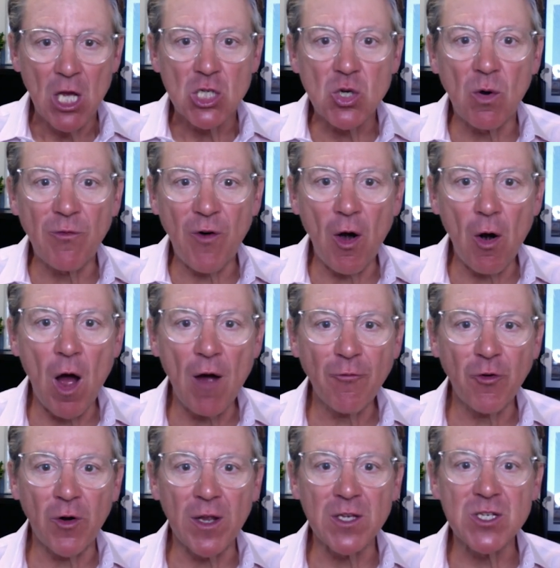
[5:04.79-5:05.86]
So if our
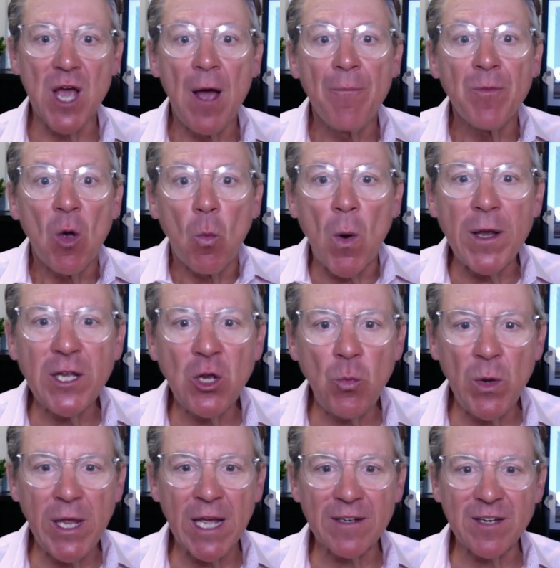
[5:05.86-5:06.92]
offer is, when can
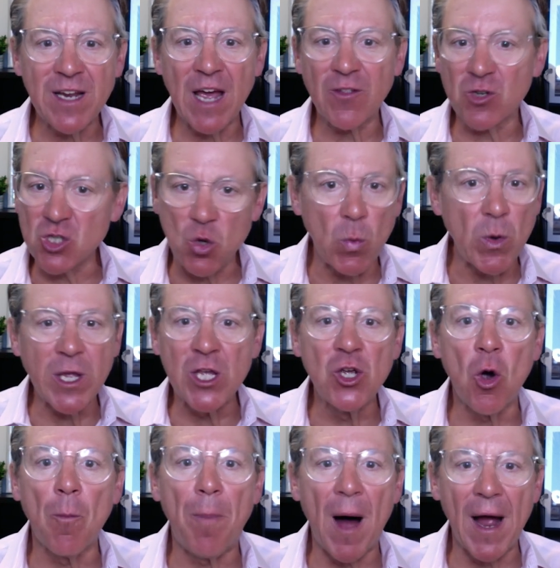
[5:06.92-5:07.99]
we get together so we can
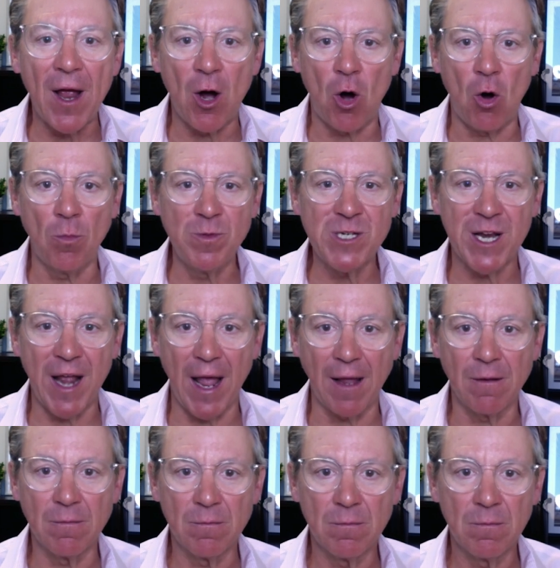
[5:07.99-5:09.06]
go buy a home
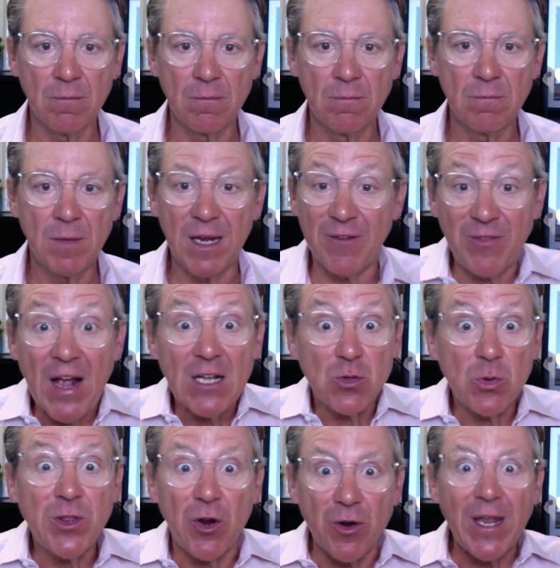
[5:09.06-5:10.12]
today? if that's
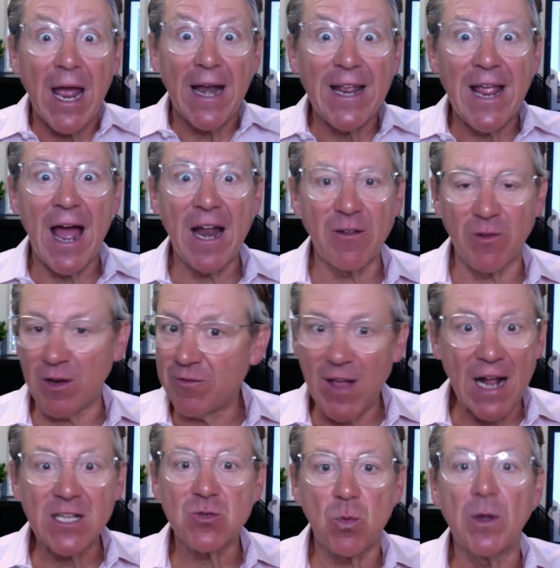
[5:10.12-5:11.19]
what they're getting out of it, if
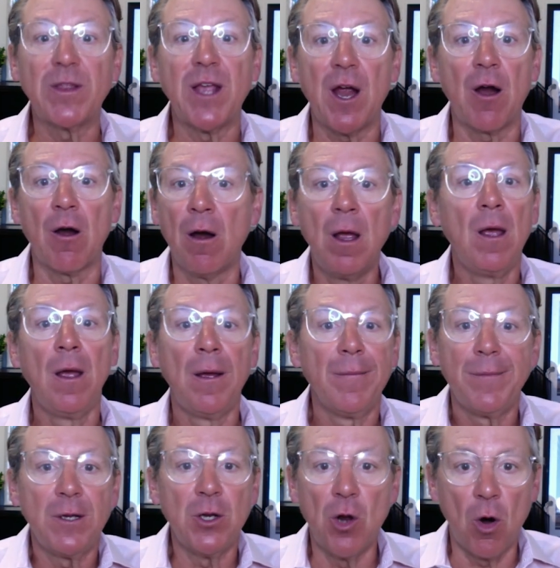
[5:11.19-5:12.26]
that's what they're,
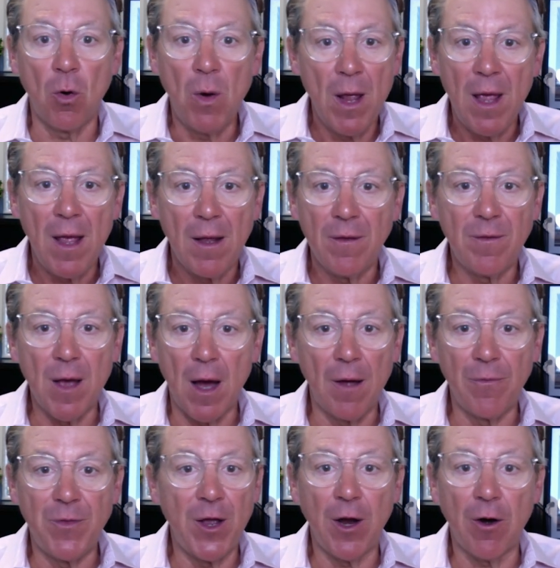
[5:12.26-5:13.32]
you know, uh,
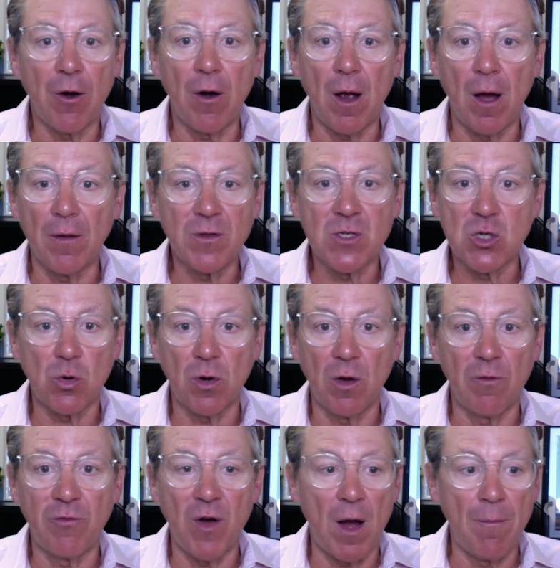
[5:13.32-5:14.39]
they're uh, sort
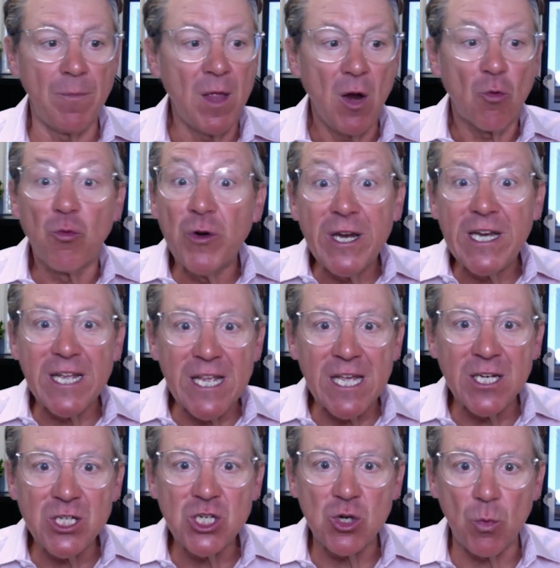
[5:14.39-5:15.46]
of um, reading
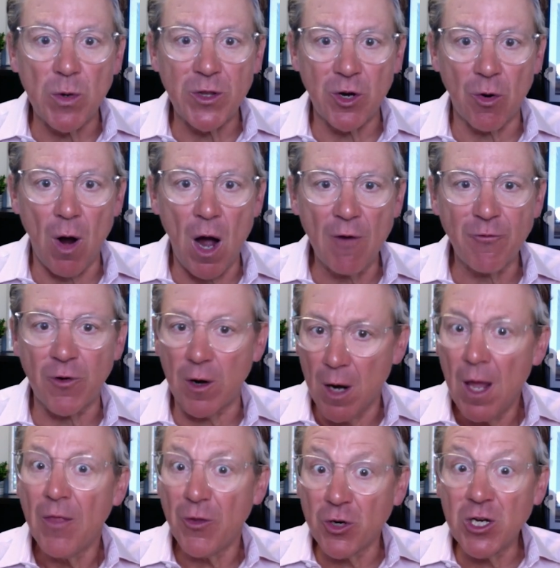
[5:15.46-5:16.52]
into with your offer,
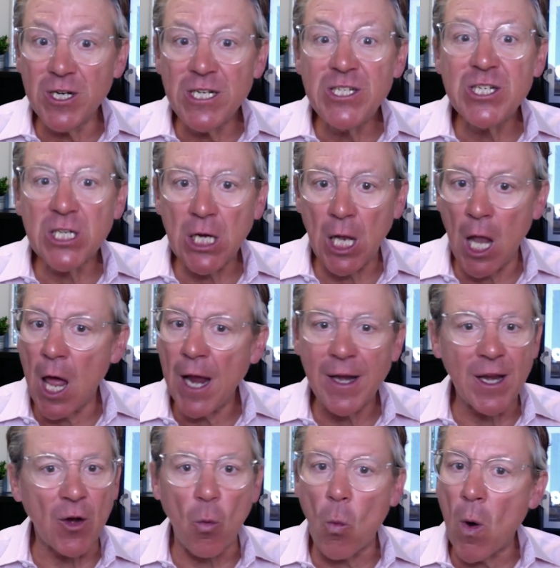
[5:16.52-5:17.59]
they're going to
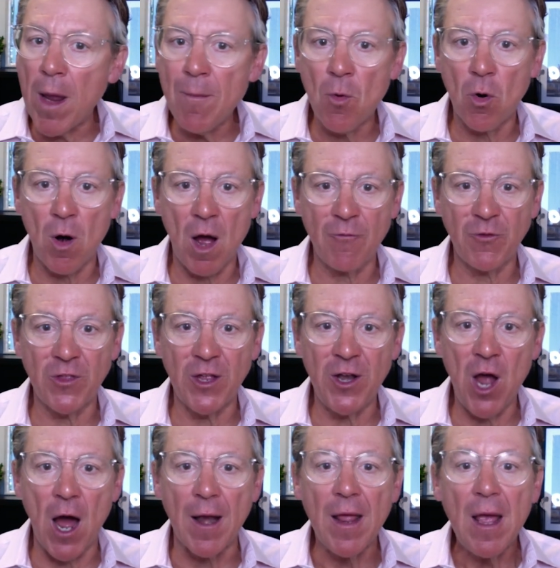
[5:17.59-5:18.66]
decline it way more often than
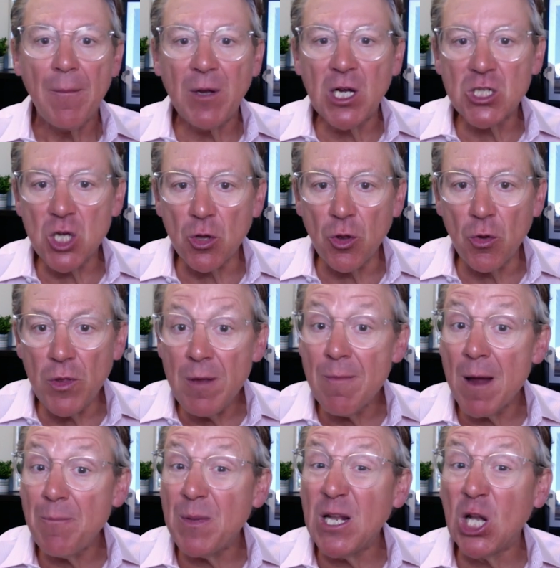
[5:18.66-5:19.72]
not because although they
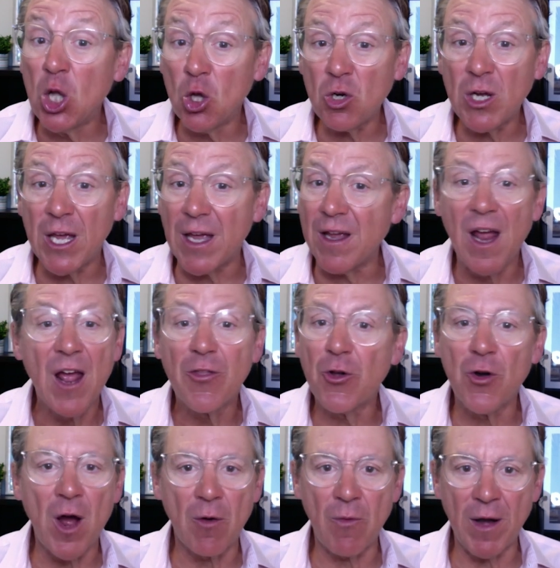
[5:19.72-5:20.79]
might be looking,
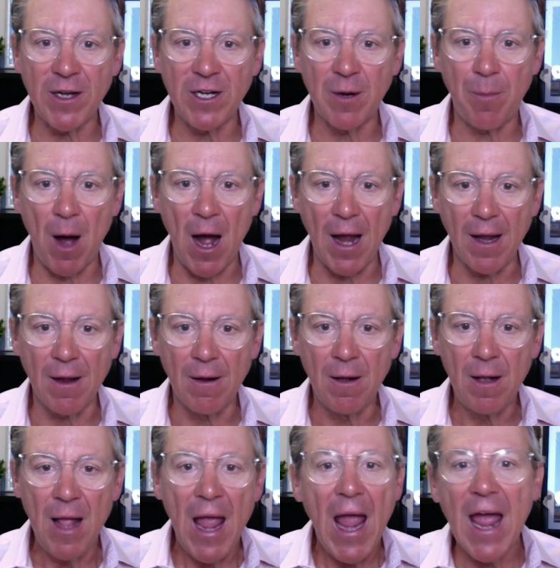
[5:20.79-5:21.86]
they're not ready to buy.
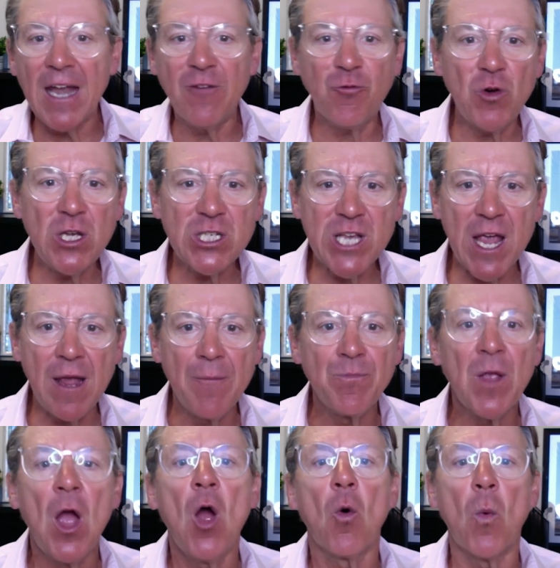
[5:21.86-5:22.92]
And if we say,
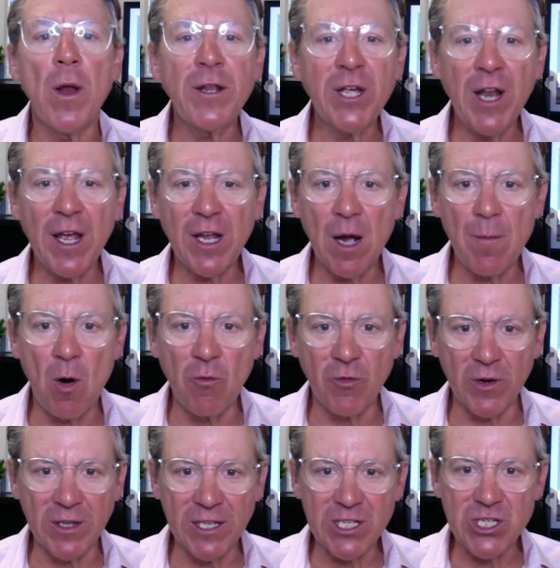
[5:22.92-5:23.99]
when can I come
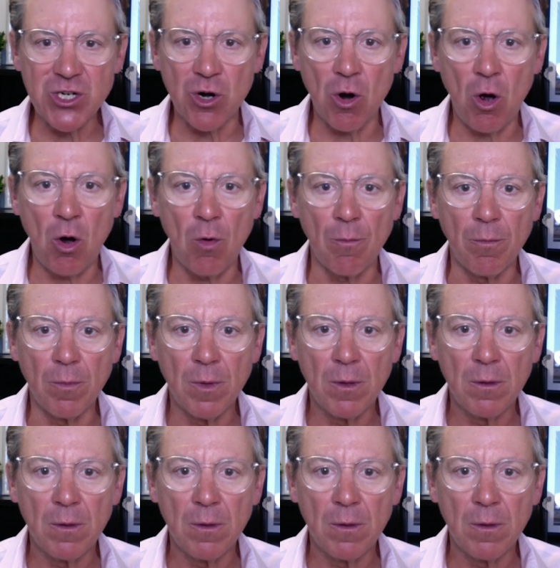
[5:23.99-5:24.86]
over and list your home?